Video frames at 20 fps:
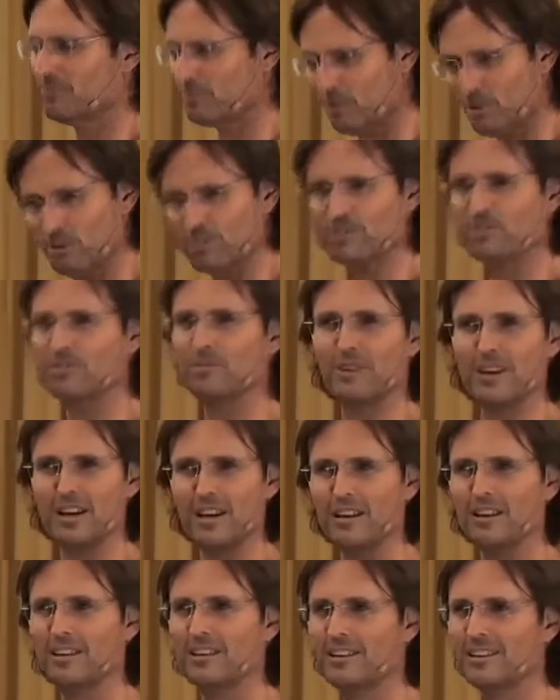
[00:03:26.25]
Of course you
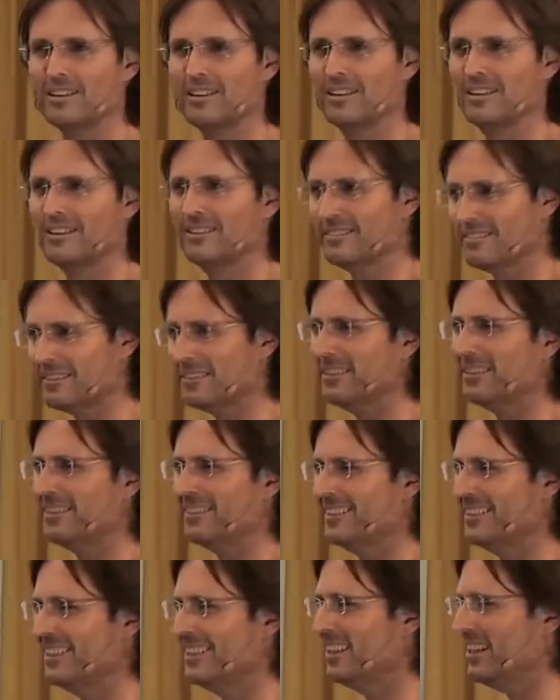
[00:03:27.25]
are.
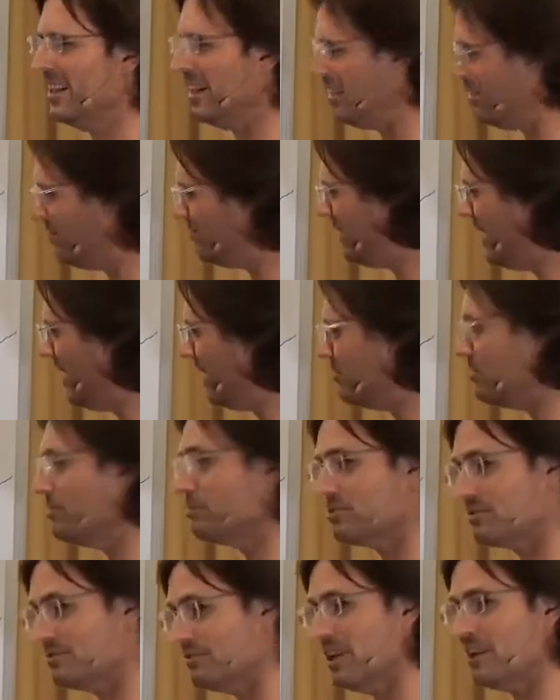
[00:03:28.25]
Right? And in
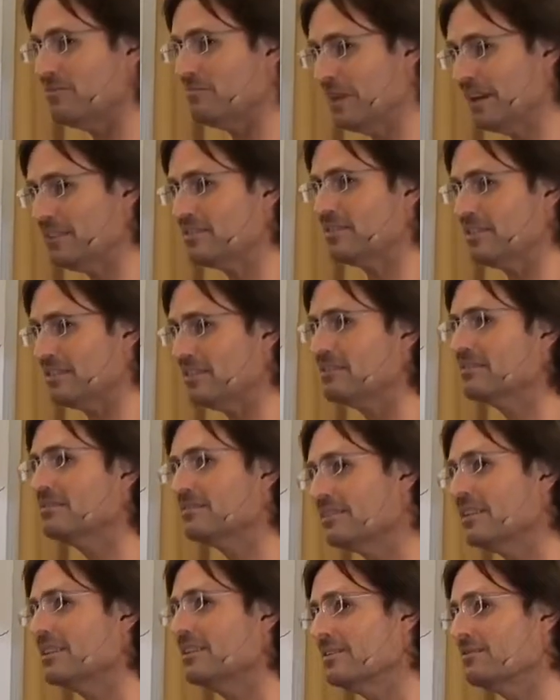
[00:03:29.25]
fact, you'll survive better
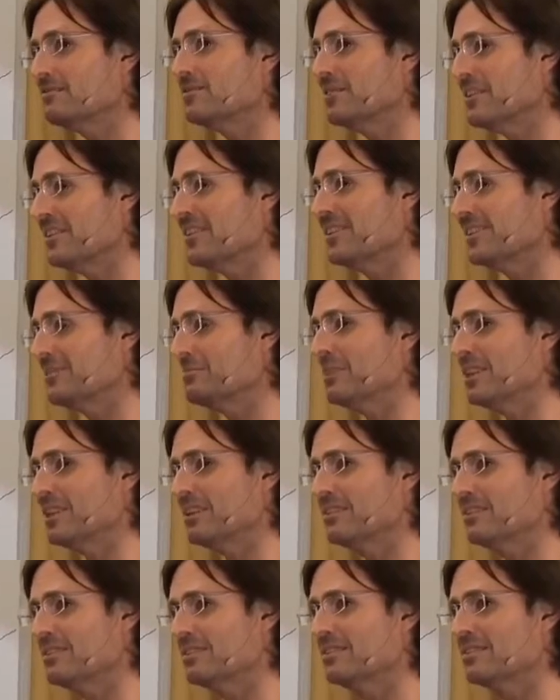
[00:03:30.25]
if you don't eat
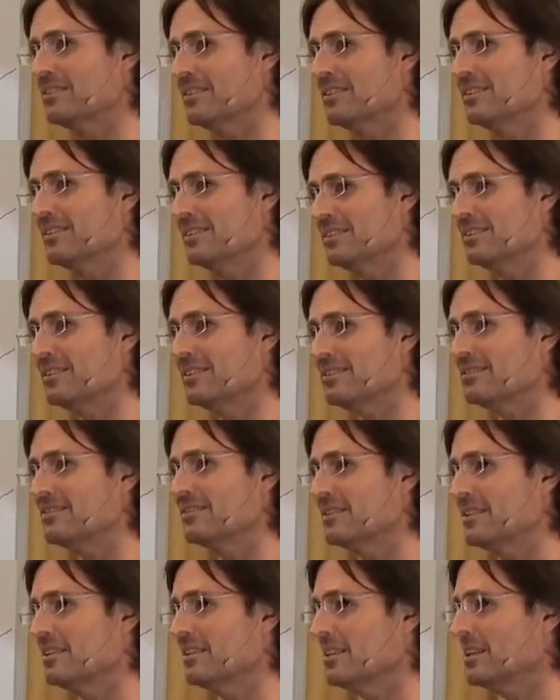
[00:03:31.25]
meat.
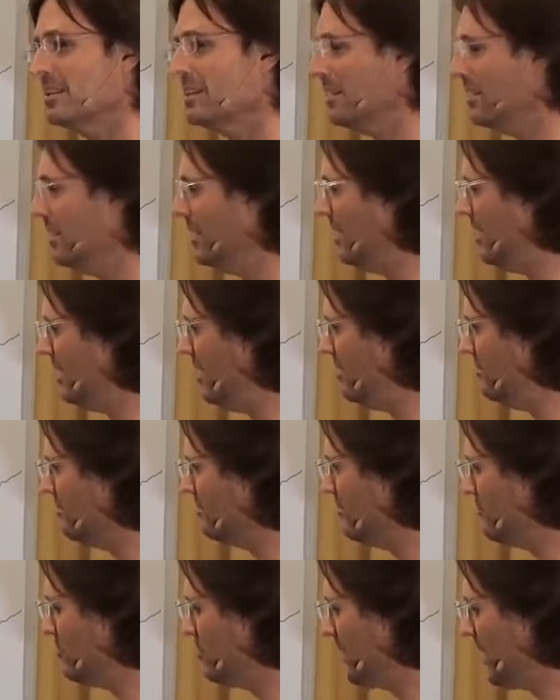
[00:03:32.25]
Yes?
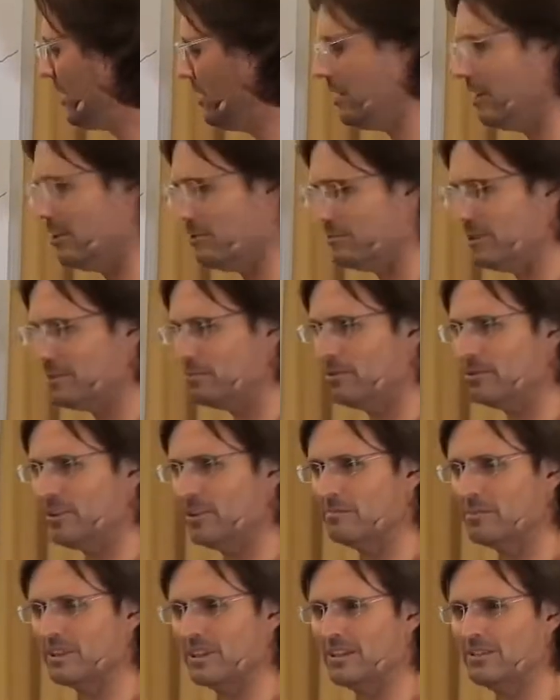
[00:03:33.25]
A lot of
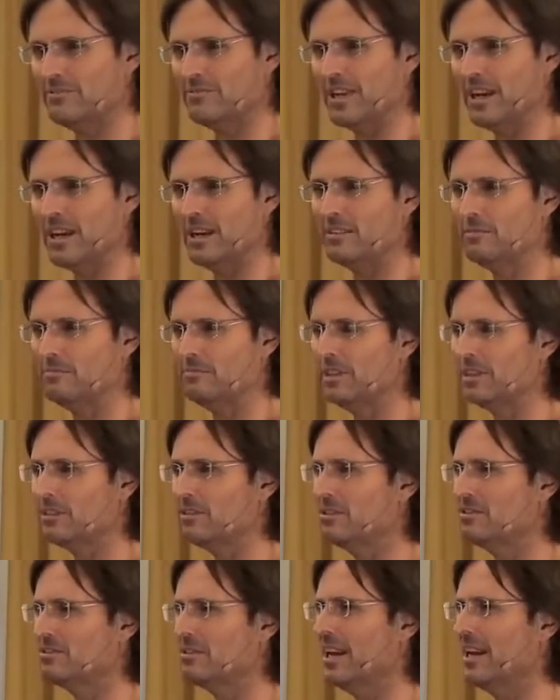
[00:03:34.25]
people don't believe that
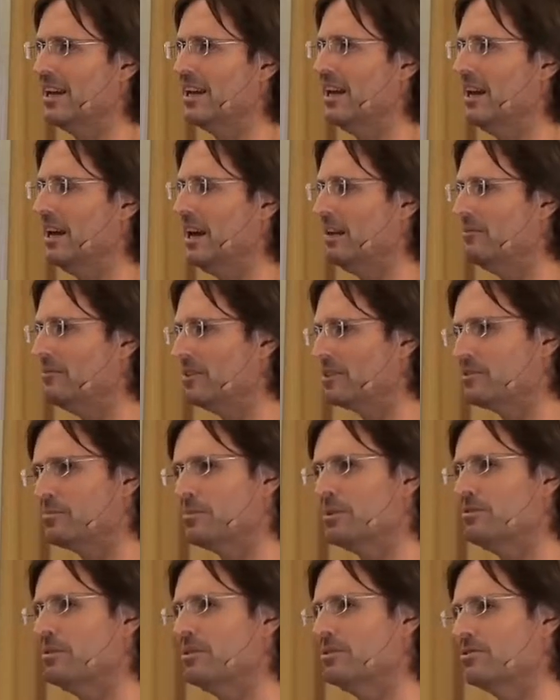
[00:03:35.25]
because they have
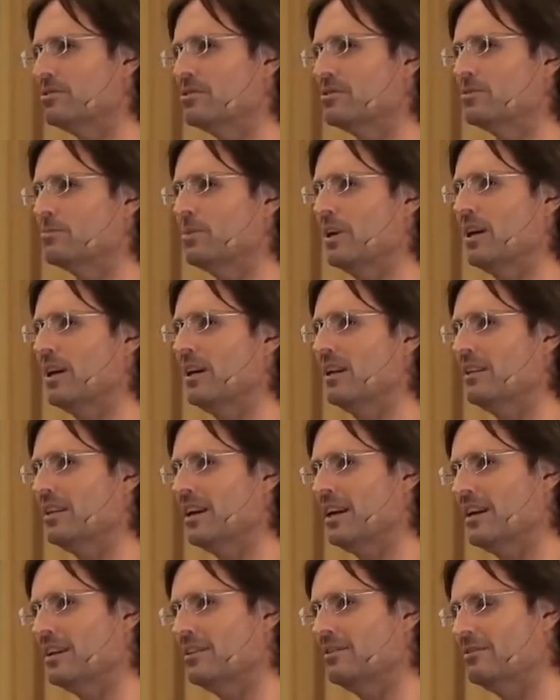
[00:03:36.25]
experiences
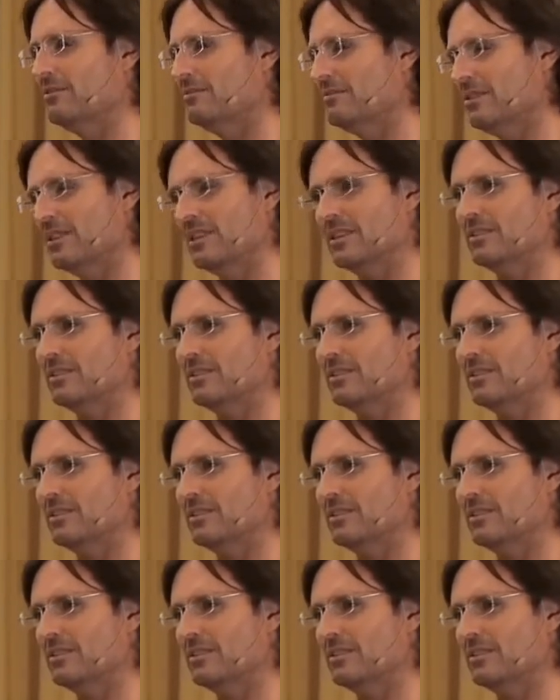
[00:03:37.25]
where they